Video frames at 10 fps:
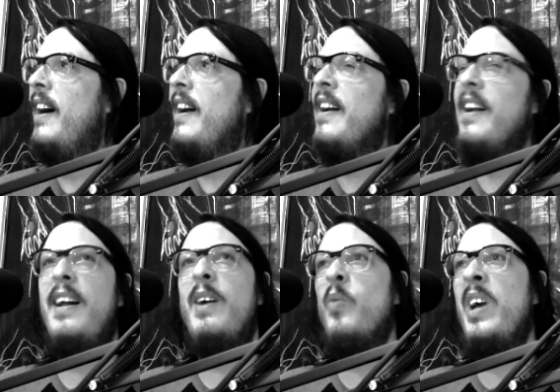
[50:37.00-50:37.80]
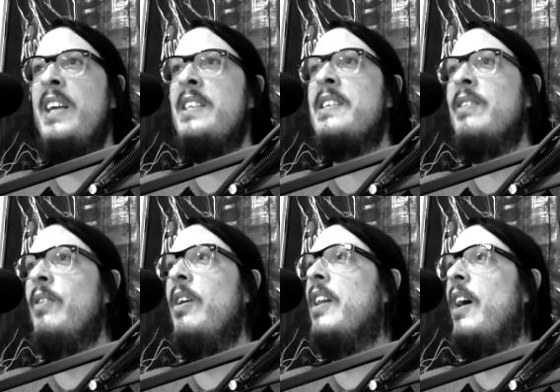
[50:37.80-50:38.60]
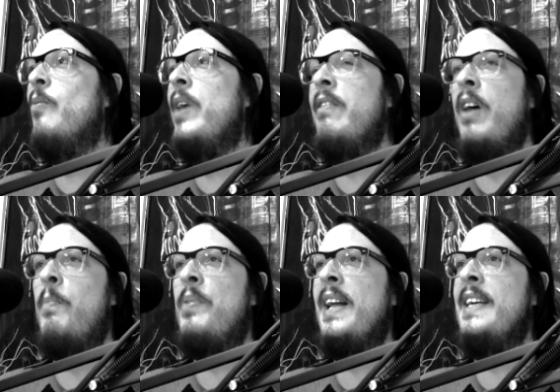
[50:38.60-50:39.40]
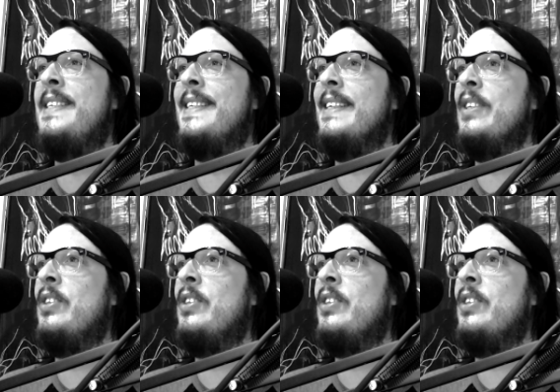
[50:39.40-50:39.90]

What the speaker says: Where's where are places?